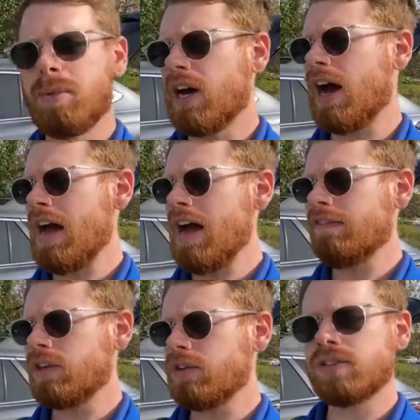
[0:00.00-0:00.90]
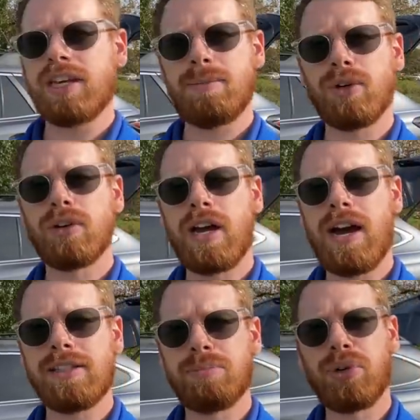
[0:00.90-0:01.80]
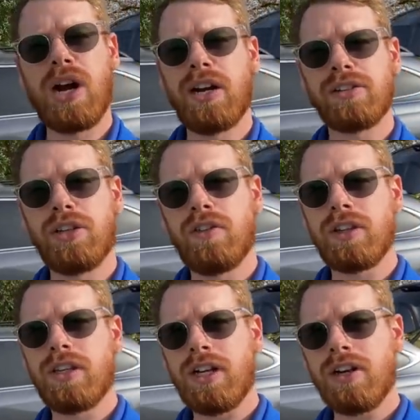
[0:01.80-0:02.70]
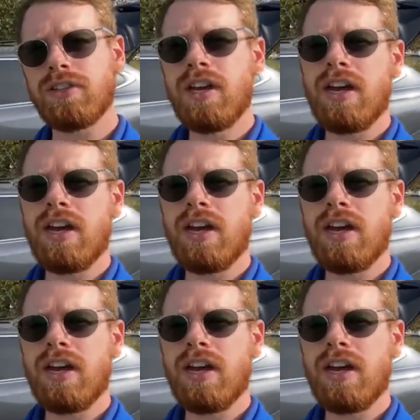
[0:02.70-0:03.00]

but I have used Chemical Guys products over the years.